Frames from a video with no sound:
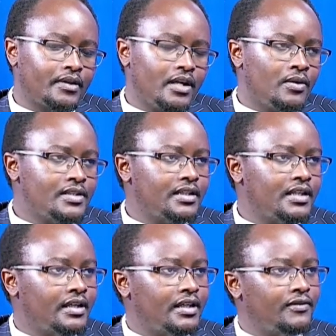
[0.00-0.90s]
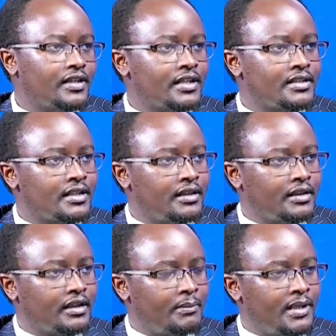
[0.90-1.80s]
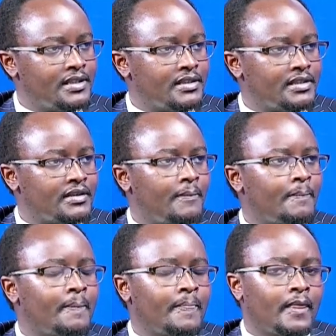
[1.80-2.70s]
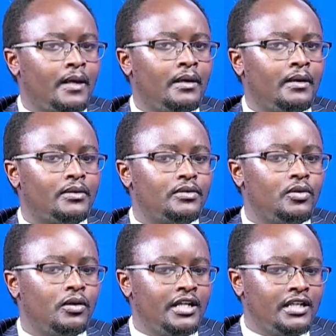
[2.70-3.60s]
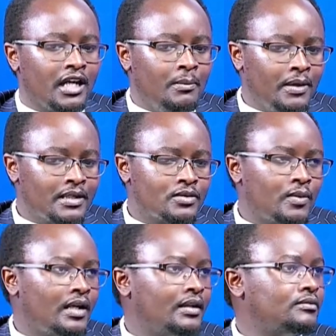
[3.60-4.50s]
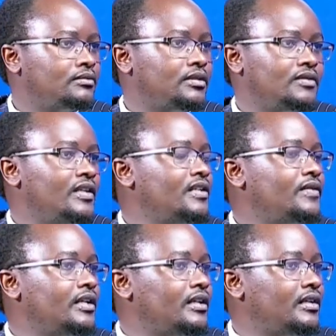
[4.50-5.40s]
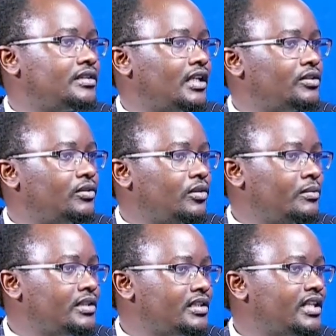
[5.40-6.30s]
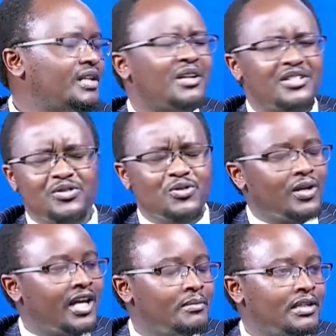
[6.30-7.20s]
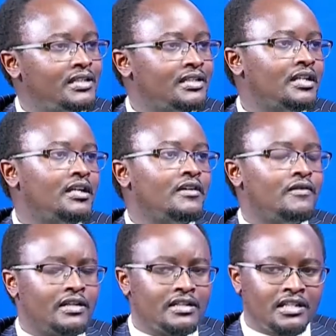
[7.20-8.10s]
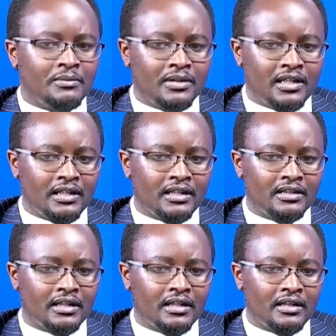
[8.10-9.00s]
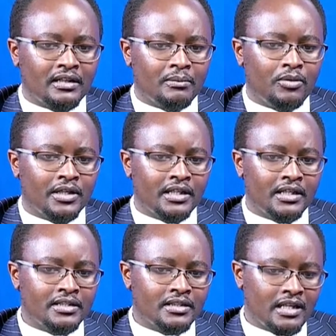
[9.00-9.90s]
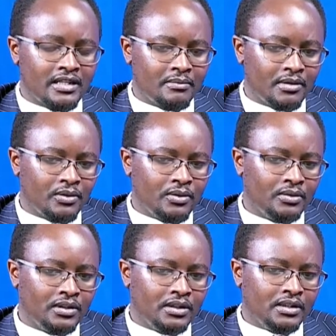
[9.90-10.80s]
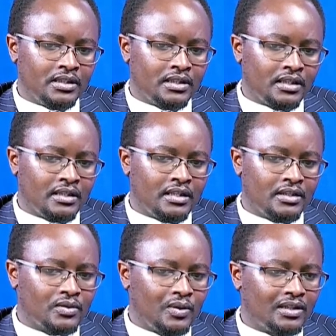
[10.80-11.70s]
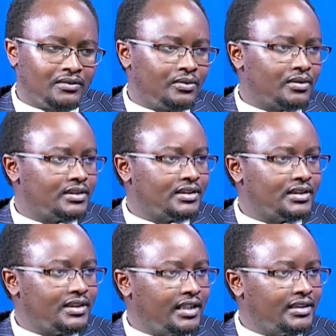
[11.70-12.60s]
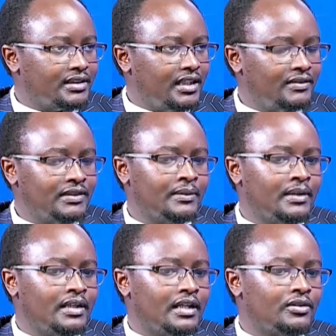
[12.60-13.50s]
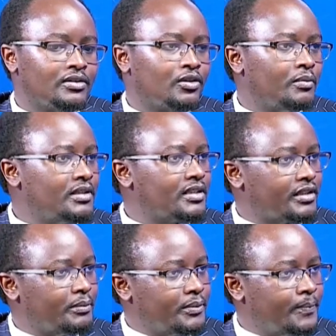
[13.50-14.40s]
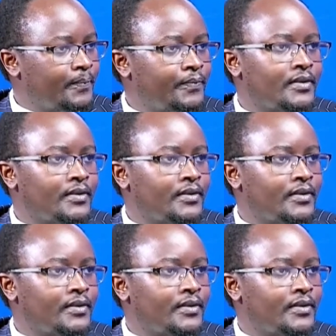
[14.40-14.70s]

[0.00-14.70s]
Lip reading: they're considered under various capacities. Dole in Campax, where even if the child committed the crime, there is no liability. For example, a boy aged, I think, below 12 or is it 11 cannot commit rape.